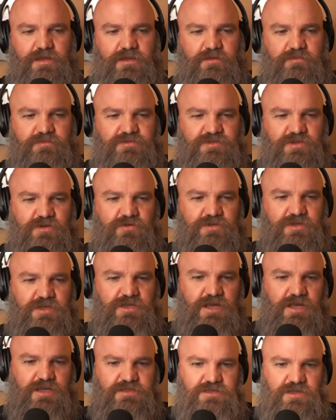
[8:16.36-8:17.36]
Sonia and
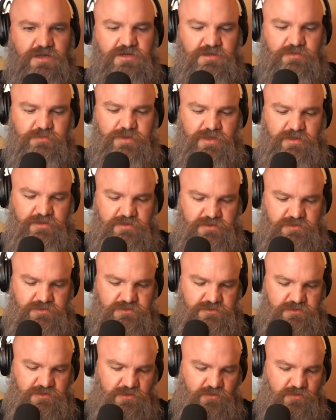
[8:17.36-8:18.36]
I talked about
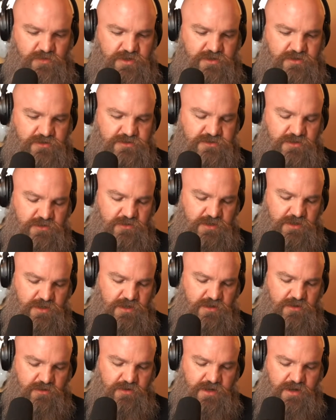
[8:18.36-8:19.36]
this a week or so
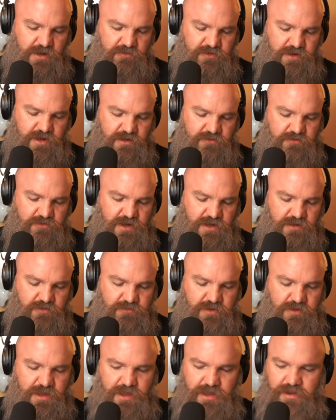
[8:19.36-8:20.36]
ago, and I read it right
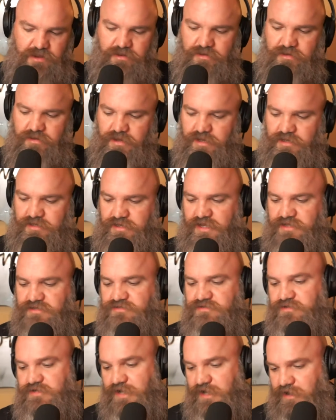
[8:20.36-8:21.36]
away. And
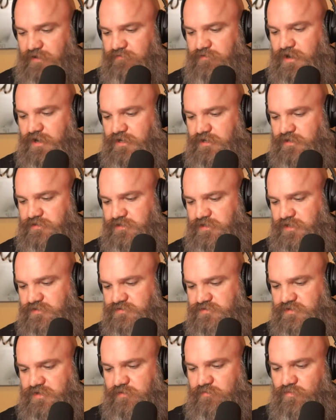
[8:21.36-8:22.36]
ironically,
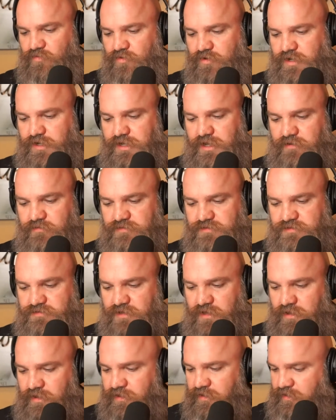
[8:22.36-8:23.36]
yesterday morning, I was
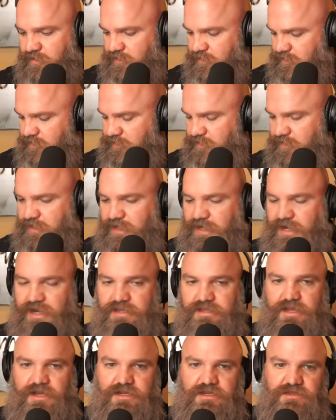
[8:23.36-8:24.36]

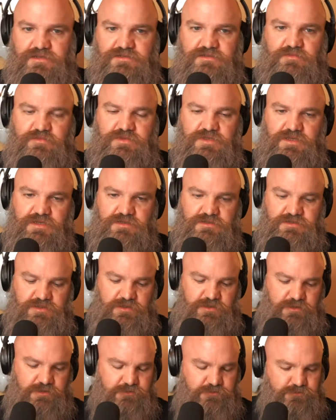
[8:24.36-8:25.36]
highlighting some things in
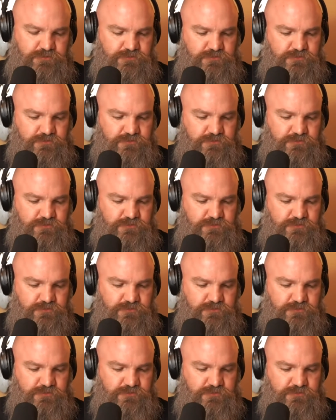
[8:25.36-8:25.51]
it.